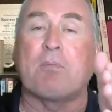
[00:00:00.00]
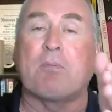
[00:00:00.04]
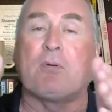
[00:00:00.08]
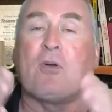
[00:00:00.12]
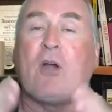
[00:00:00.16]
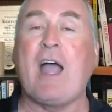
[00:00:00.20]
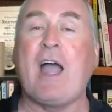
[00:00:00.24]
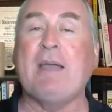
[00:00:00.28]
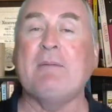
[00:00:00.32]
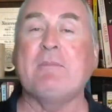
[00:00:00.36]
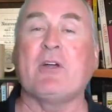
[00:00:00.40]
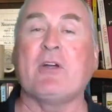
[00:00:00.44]

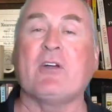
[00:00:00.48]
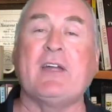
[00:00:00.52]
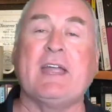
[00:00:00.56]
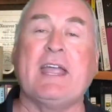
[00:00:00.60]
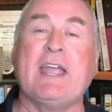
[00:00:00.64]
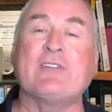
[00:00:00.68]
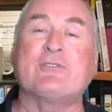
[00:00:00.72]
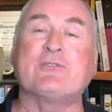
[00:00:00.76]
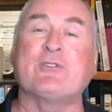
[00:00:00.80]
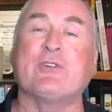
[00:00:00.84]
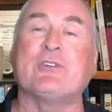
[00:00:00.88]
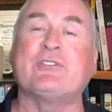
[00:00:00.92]
primary
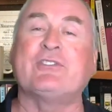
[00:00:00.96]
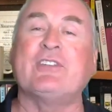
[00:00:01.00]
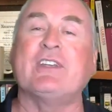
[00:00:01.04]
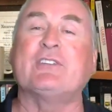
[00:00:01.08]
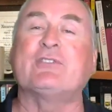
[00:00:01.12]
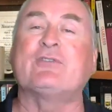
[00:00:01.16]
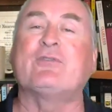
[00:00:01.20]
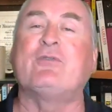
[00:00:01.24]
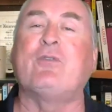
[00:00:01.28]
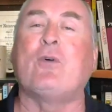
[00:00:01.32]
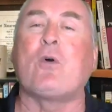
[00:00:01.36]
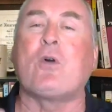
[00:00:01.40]
interest
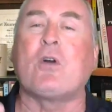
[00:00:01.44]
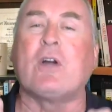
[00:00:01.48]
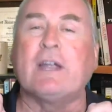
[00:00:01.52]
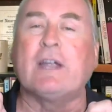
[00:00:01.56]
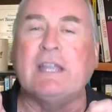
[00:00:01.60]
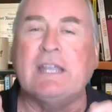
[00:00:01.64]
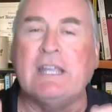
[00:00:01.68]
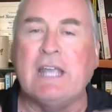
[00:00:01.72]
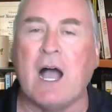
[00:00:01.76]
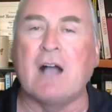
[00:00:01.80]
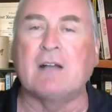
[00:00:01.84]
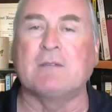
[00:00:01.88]
is for
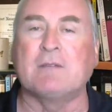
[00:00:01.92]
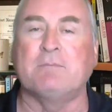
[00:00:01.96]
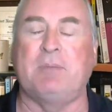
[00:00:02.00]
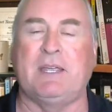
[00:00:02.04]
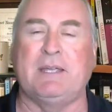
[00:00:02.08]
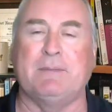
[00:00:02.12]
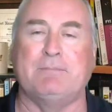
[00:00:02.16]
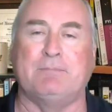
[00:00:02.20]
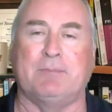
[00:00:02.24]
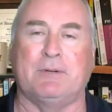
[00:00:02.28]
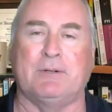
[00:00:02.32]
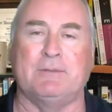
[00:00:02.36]
young
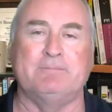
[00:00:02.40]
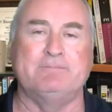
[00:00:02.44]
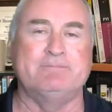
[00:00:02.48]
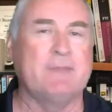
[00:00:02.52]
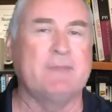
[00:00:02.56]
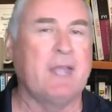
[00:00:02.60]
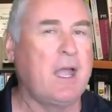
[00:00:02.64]
people.